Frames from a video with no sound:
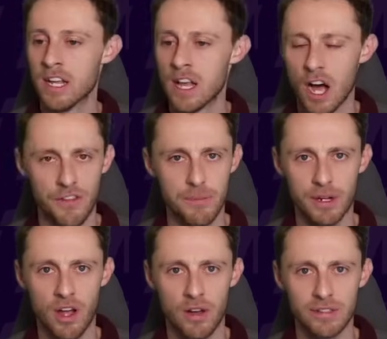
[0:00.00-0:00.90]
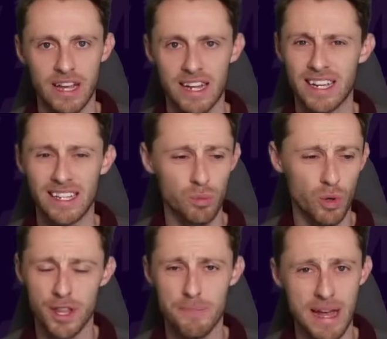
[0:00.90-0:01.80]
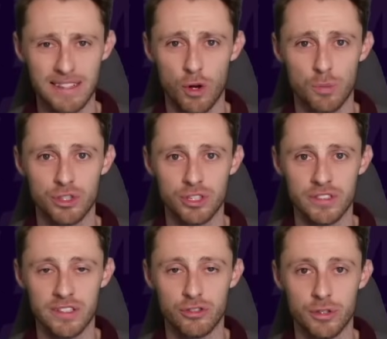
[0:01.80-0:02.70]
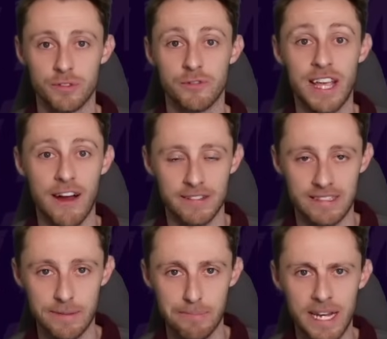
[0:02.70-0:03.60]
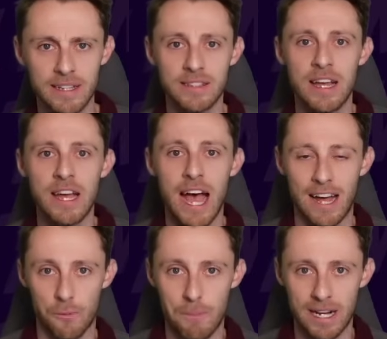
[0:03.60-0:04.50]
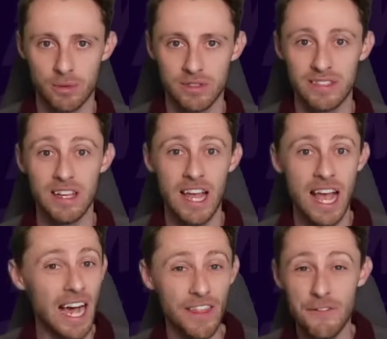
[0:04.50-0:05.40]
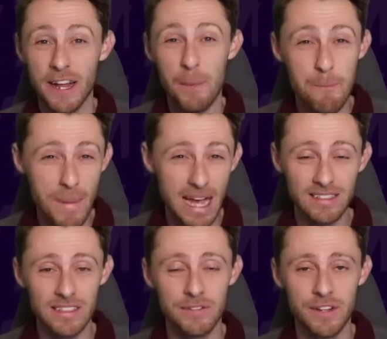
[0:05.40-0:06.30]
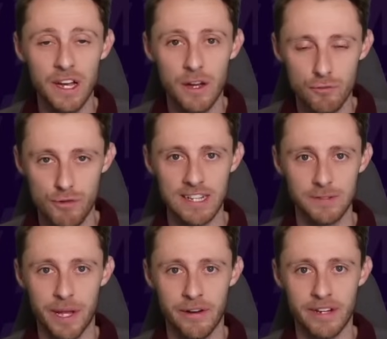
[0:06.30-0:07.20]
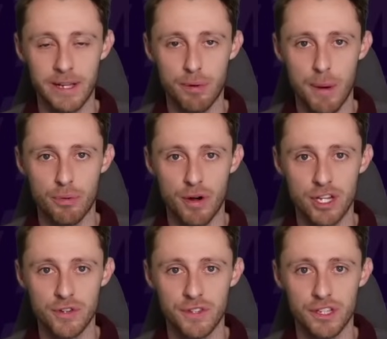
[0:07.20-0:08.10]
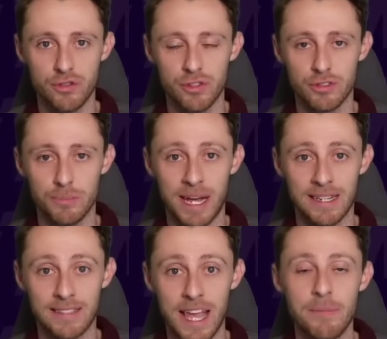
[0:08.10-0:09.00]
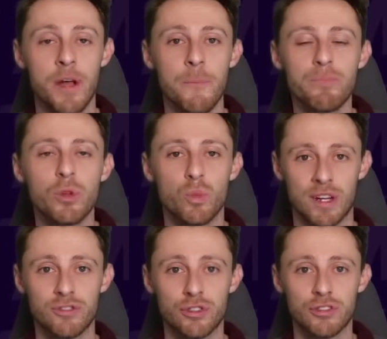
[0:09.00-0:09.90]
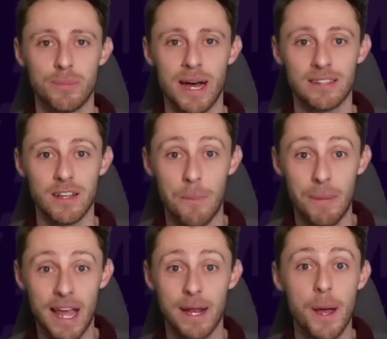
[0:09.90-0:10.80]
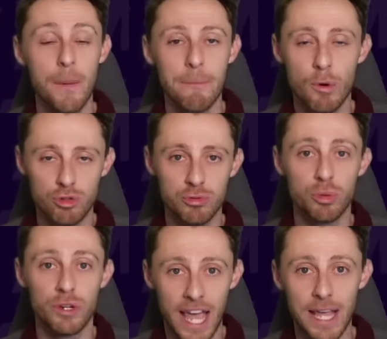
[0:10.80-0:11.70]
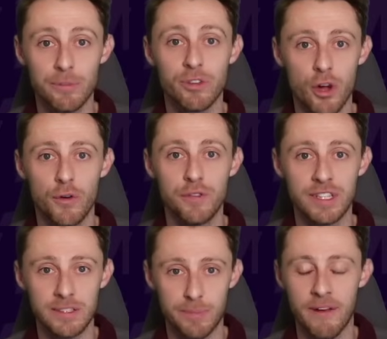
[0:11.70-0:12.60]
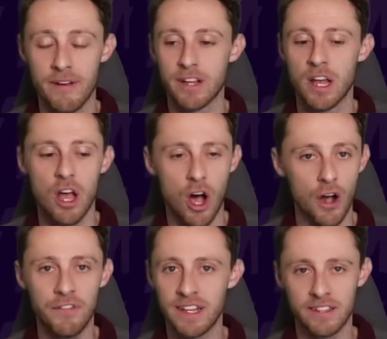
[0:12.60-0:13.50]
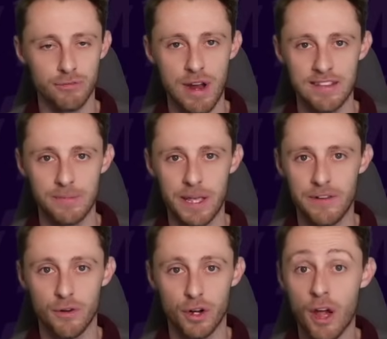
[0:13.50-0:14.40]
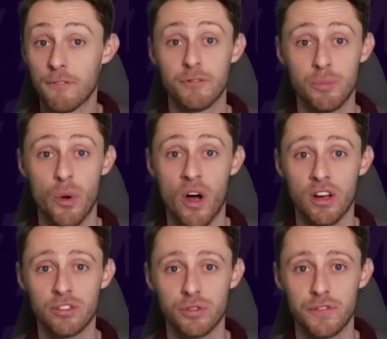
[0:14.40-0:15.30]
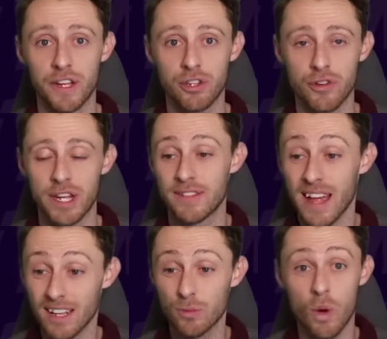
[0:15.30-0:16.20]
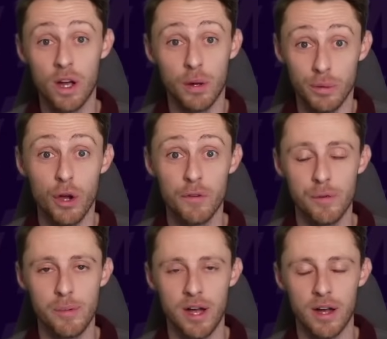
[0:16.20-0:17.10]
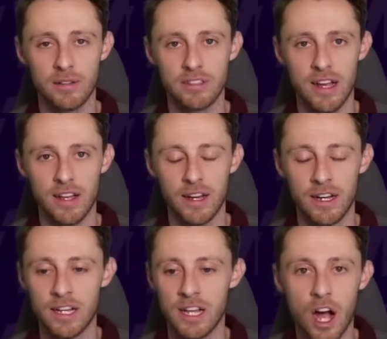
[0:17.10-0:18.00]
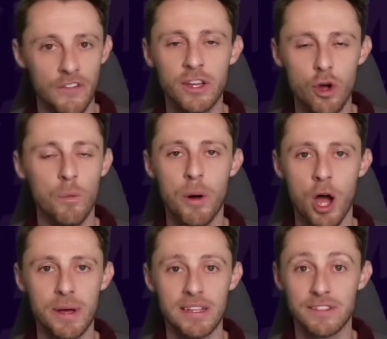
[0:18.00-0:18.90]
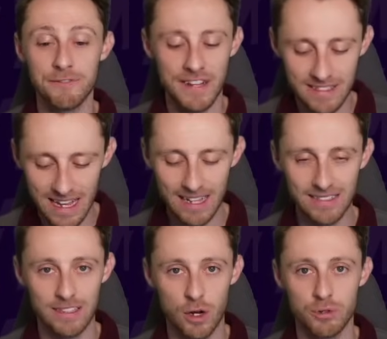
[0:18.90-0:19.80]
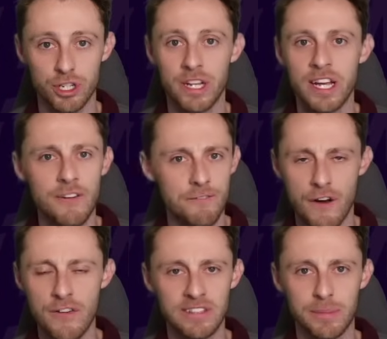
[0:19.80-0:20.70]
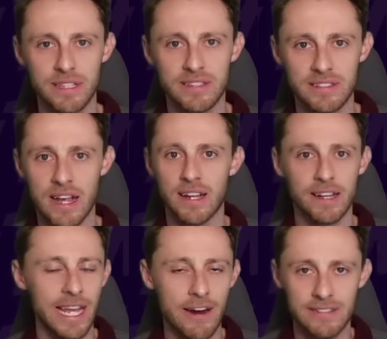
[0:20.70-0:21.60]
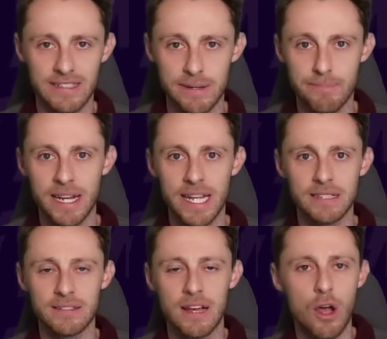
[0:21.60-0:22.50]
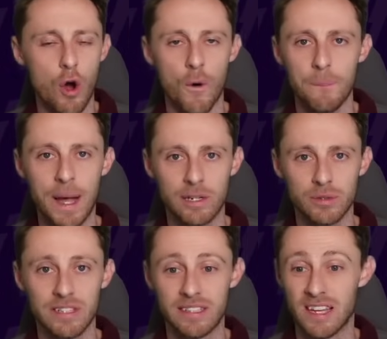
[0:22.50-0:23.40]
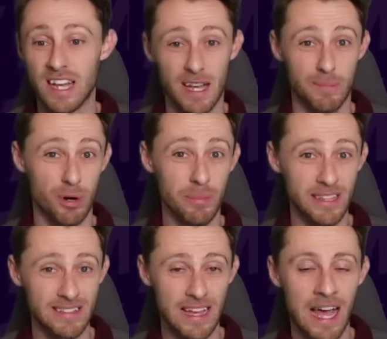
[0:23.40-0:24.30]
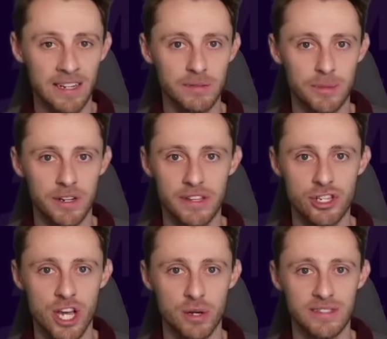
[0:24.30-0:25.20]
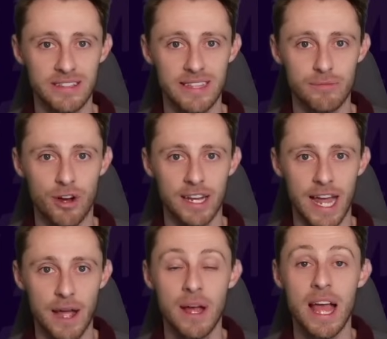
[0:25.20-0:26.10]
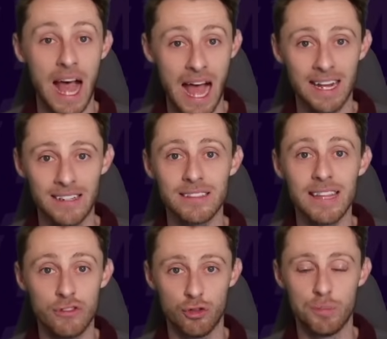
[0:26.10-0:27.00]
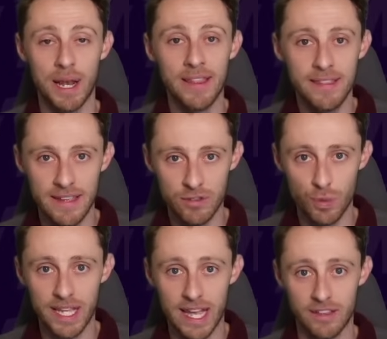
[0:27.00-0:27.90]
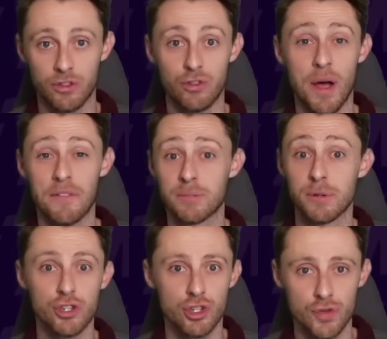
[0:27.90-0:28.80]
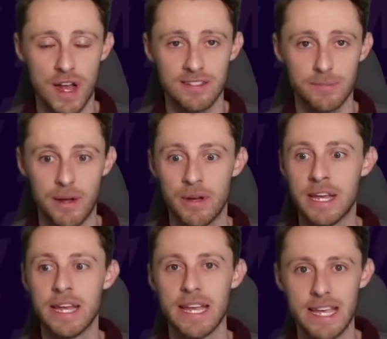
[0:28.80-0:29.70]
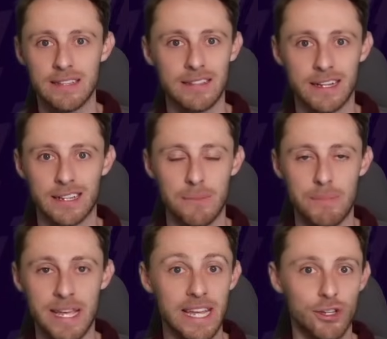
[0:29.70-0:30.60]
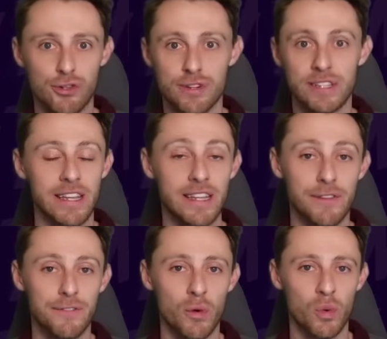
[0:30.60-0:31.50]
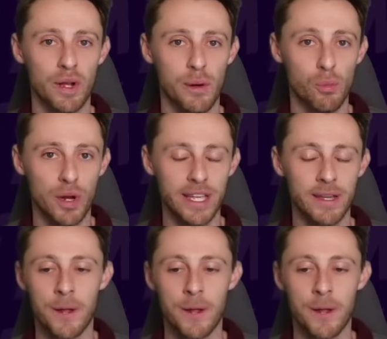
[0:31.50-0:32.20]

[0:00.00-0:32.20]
I think Bukayo Saka is one of the best options in terms of guaranteed minutes and on penalties. And they've had a massive rest period in preparation for this Crystal Palace game, whereas Crystal Palace are playing multiple games over this period. I think it's a recipe for a comfortable Arsenal victory, and that is why I'm going for Bukayo Saka. I think Cole Palmer is a fantastic option, very similar to Saka, guaranteed minutes on penalties, and probably the talisman of this Chelsea team right now. And they do play this weekend, so you don't have as much stress about, is there going to be injuries in the following up week?